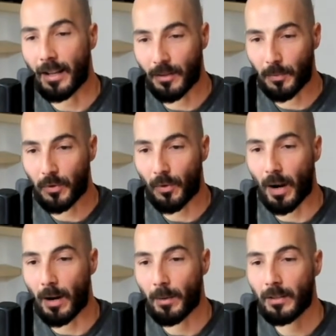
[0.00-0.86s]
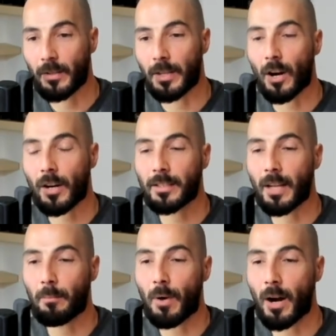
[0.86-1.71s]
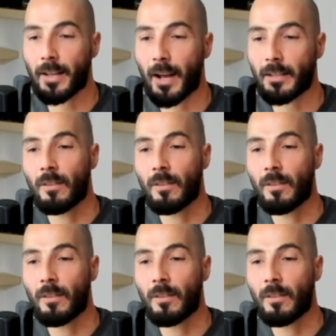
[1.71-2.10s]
and subscribe to the Archetype podcast